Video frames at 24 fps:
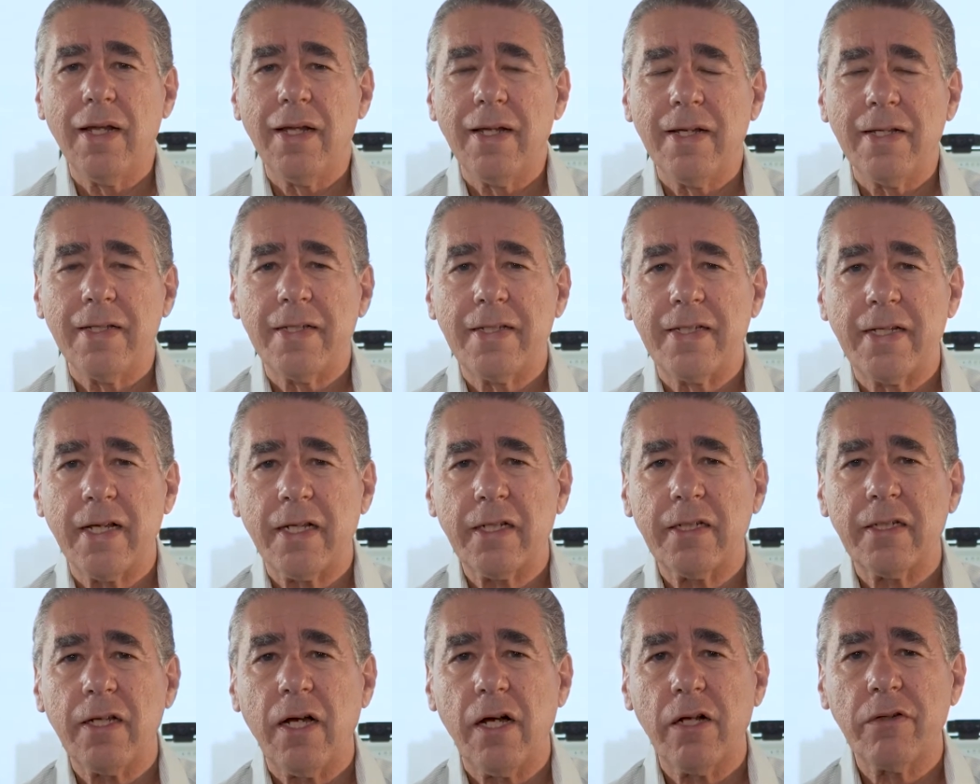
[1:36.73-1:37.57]

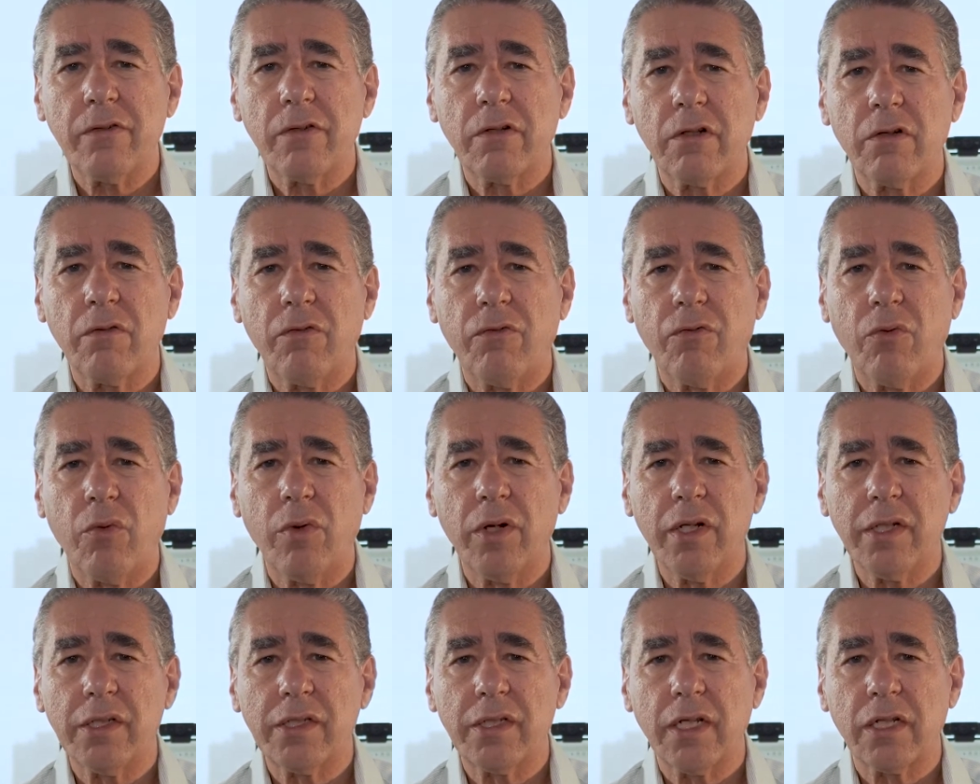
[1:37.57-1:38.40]

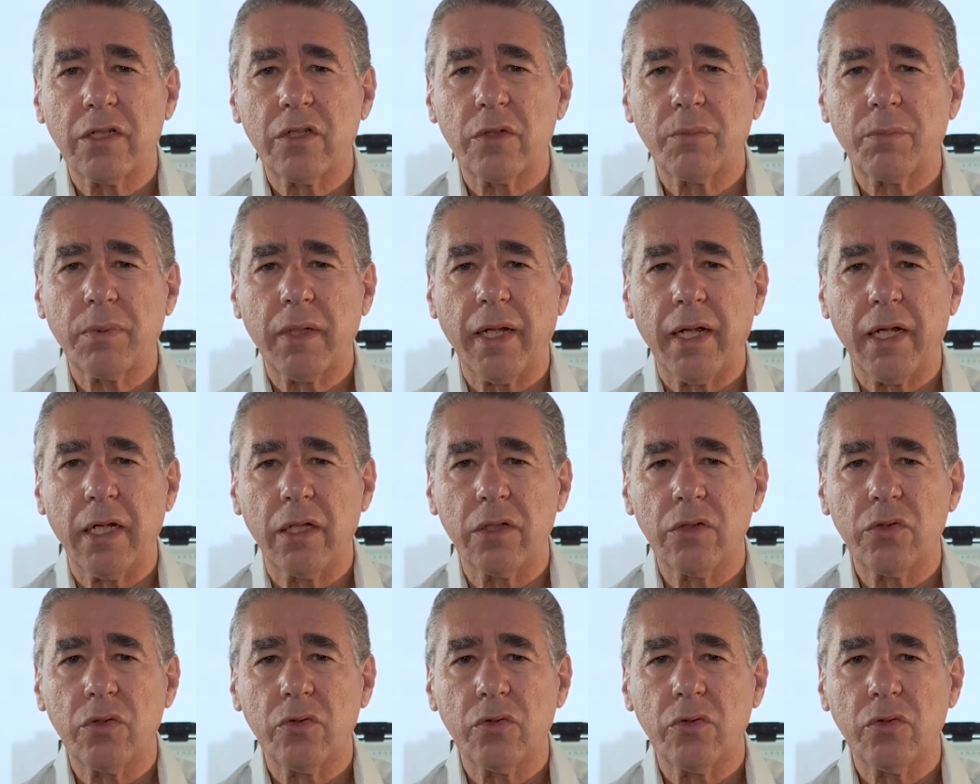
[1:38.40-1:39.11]
646 players